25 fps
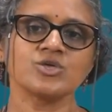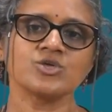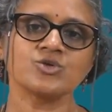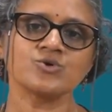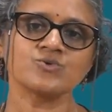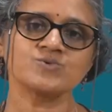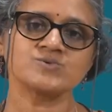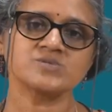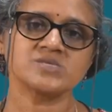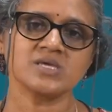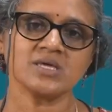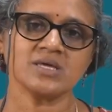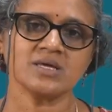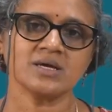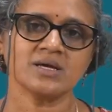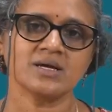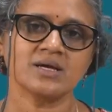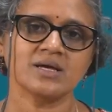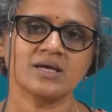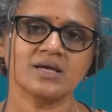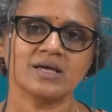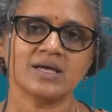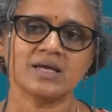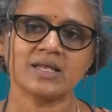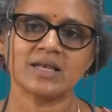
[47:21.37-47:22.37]
using
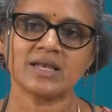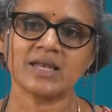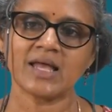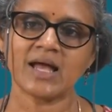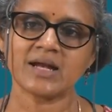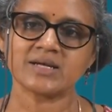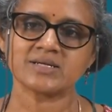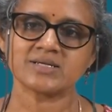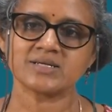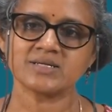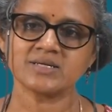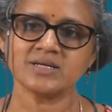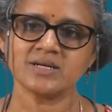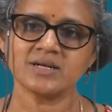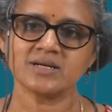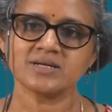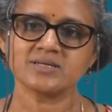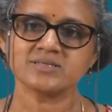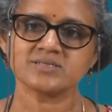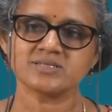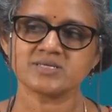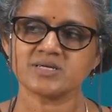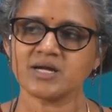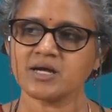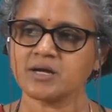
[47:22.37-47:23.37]
lateral
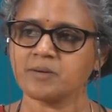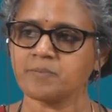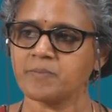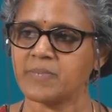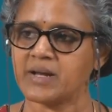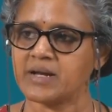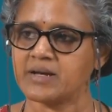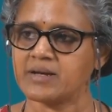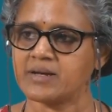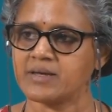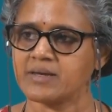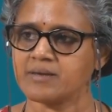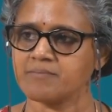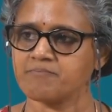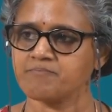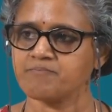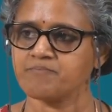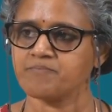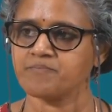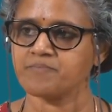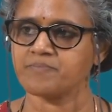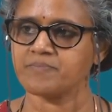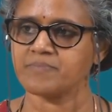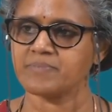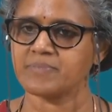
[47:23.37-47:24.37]
trunk bending
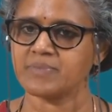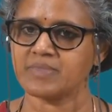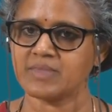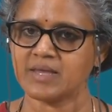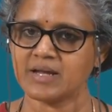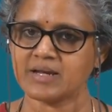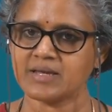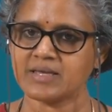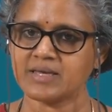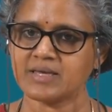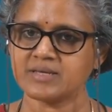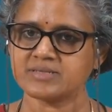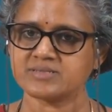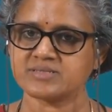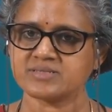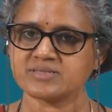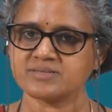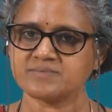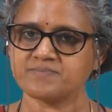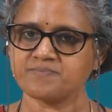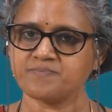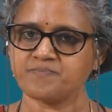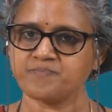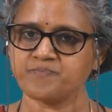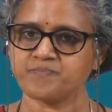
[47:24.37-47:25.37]
in that case.